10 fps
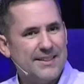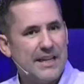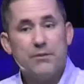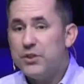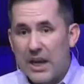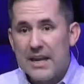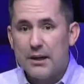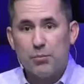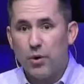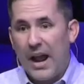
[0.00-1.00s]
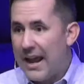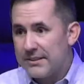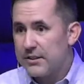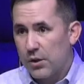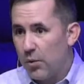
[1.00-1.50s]
If Jacob were
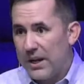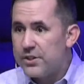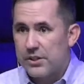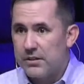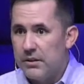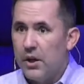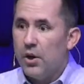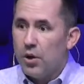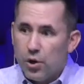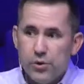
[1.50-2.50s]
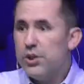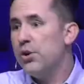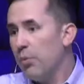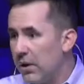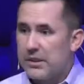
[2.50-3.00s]
asked the question, who do you
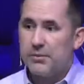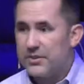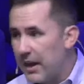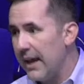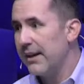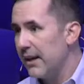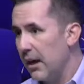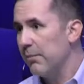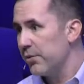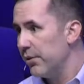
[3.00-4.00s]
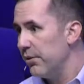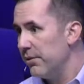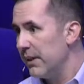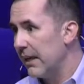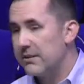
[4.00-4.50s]
want the Messiah to come through?
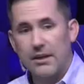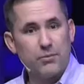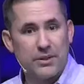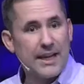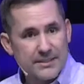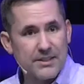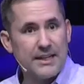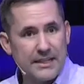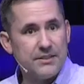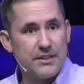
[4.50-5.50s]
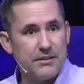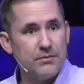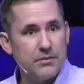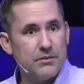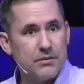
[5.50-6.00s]
He'd say, well, that's an easy
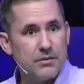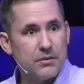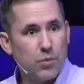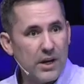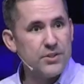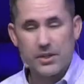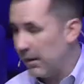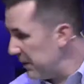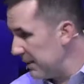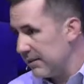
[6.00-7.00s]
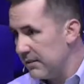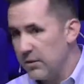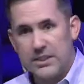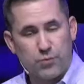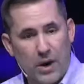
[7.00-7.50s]
question. I mean,
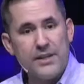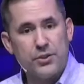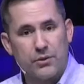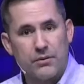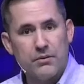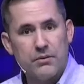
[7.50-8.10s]
it's Rachel